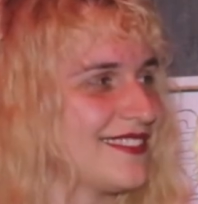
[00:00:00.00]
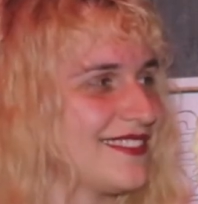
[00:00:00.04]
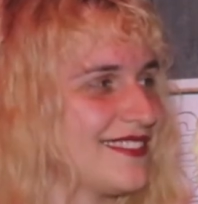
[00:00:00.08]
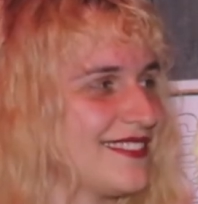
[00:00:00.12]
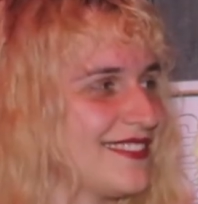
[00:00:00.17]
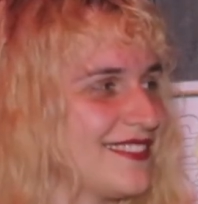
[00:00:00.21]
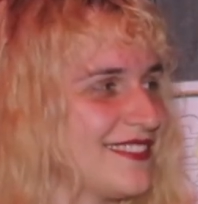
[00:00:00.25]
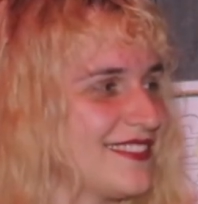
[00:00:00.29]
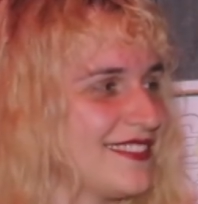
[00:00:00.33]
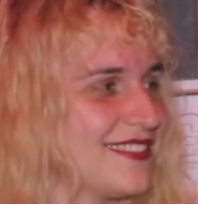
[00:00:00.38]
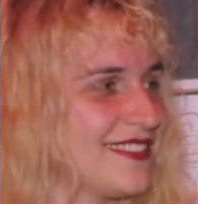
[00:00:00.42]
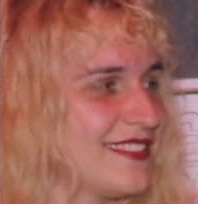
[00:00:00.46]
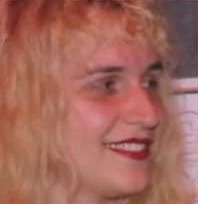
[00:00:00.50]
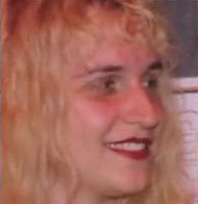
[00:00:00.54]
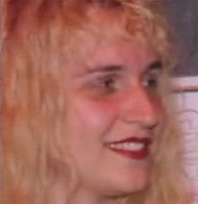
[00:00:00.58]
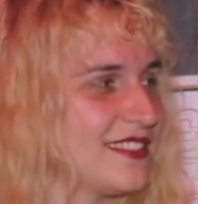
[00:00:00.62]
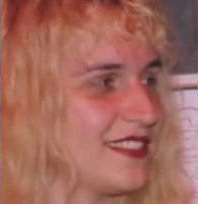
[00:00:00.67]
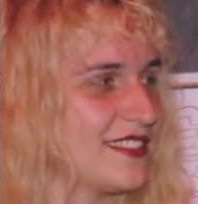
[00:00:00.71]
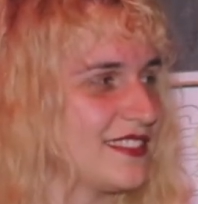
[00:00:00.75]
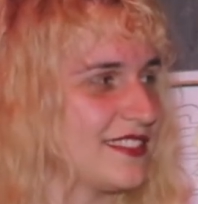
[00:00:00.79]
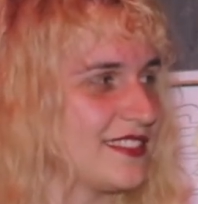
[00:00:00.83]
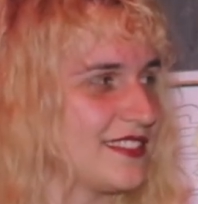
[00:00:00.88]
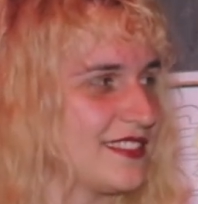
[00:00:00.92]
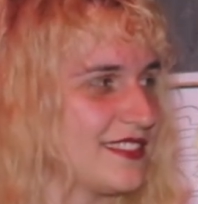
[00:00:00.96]

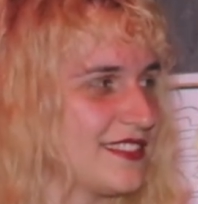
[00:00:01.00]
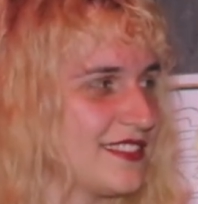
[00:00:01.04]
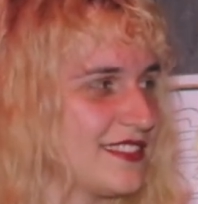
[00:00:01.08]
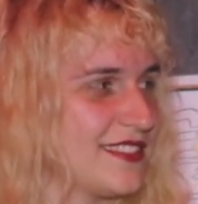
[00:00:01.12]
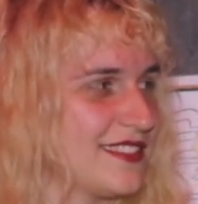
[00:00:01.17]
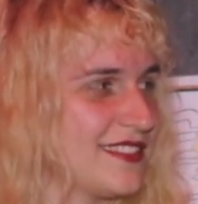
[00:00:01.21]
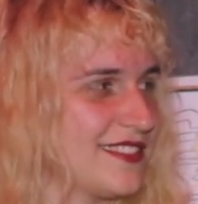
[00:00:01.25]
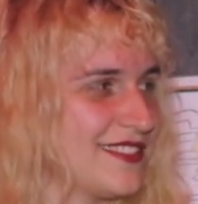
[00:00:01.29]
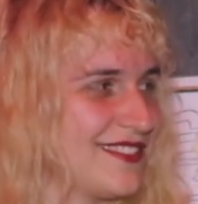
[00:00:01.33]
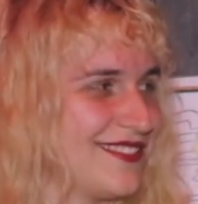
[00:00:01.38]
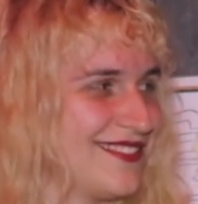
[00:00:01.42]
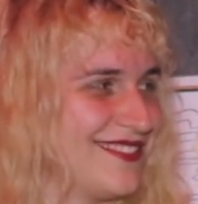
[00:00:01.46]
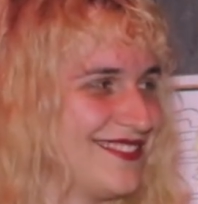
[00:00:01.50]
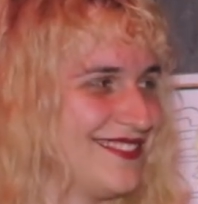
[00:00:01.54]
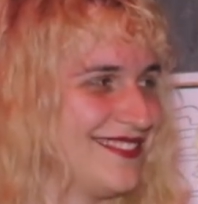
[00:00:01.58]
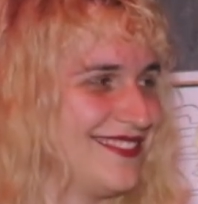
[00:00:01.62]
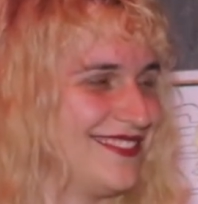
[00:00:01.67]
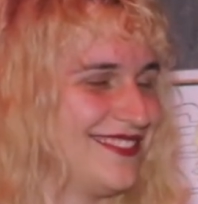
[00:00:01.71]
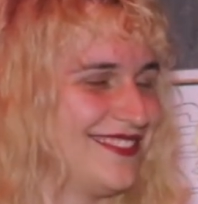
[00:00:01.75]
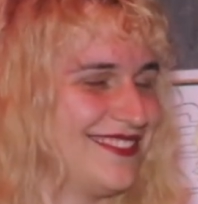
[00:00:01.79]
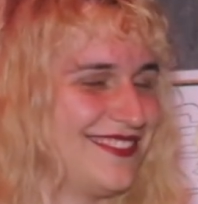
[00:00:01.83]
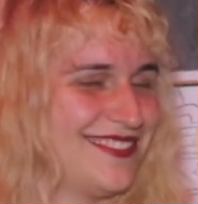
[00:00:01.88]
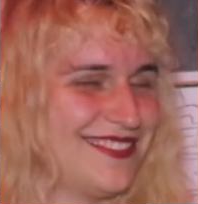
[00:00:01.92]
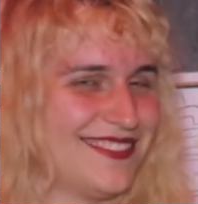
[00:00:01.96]

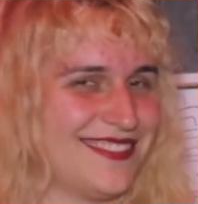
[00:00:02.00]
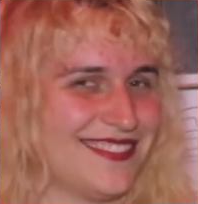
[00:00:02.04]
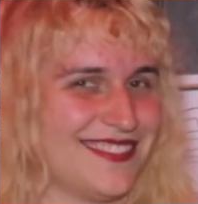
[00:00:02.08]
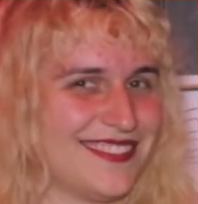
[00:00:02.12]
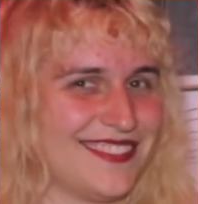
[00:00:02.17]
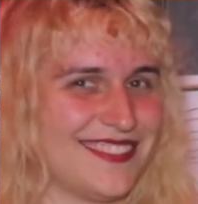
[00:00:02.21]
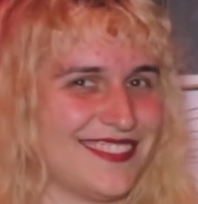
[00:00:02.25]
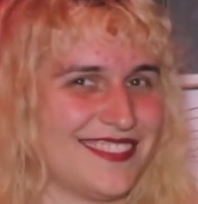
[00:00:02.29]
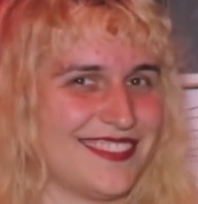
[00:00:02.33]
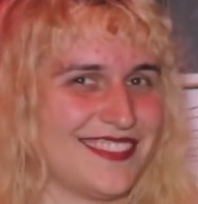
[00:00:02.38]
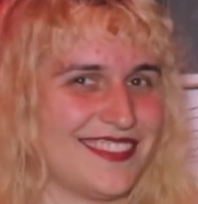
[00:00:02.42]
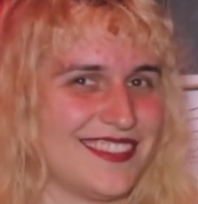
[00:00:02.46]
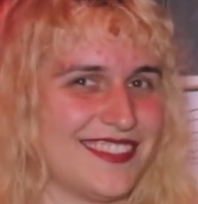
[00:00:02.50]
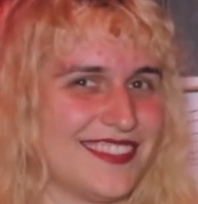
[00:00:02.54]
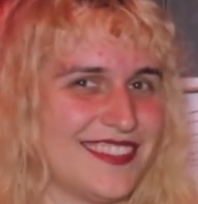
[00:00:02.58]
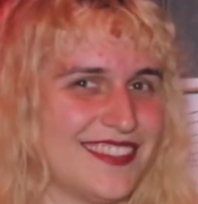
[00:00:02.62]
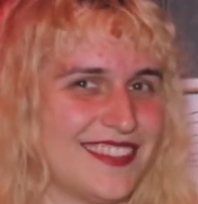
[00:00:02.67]
(silent)